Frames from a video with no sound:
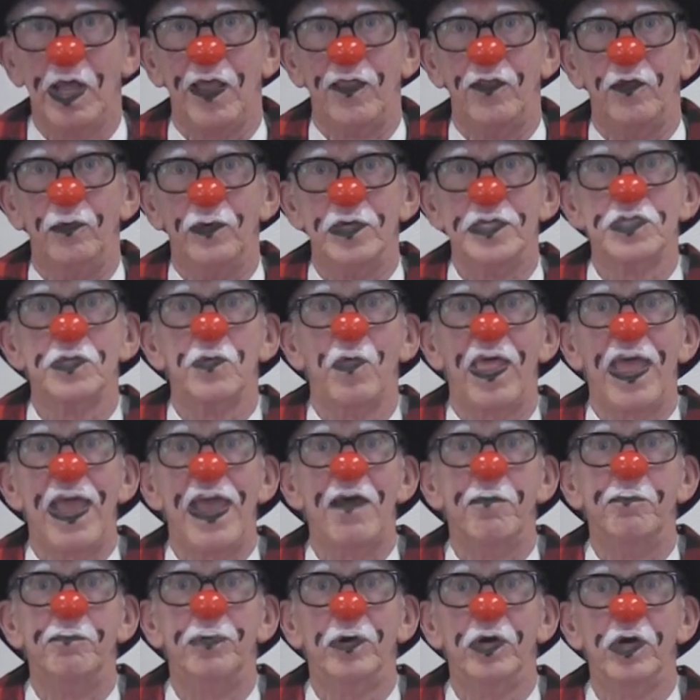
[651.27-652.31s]
And the reason they
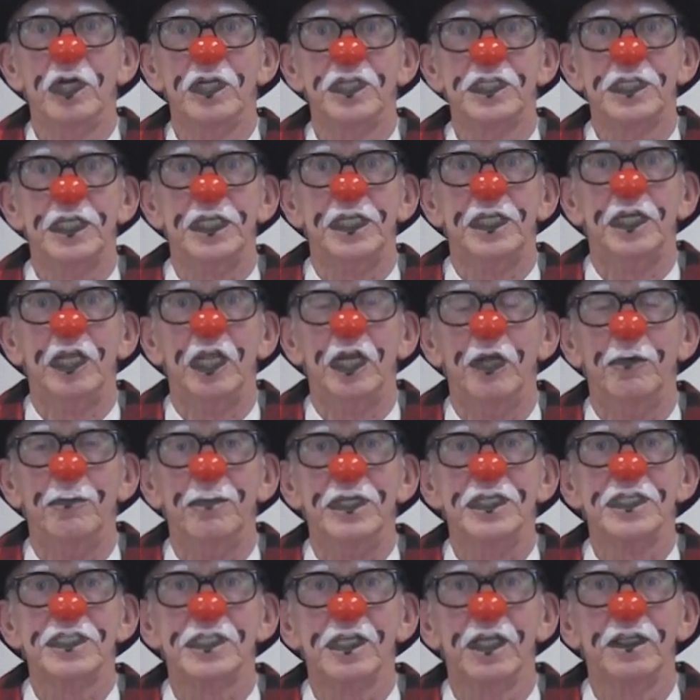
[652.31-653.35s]
have bird seed in them
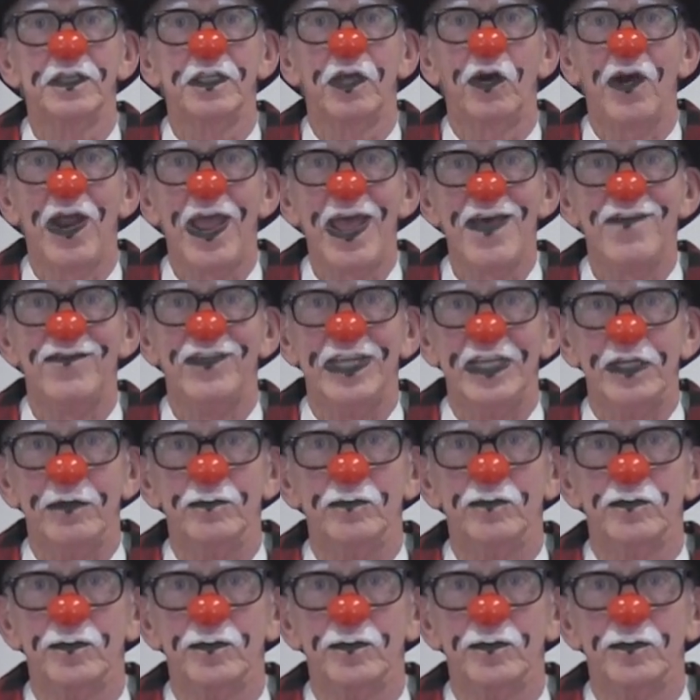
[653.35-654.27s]
is that they're heavy.